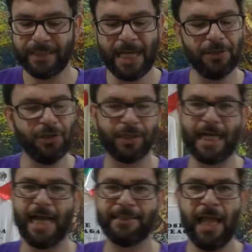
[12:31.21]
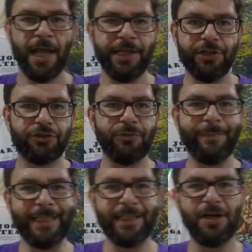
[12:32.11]
Now, look, guys, you know, to
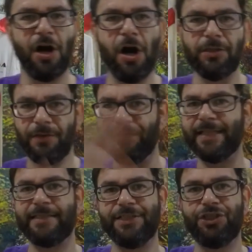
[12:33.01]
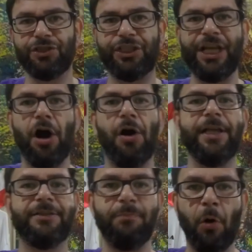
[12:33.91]
me, all of this is just the,
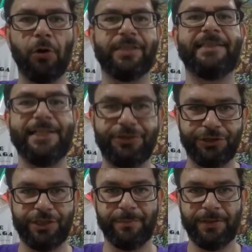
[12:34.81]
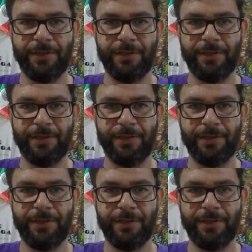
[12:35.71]
is more censorship.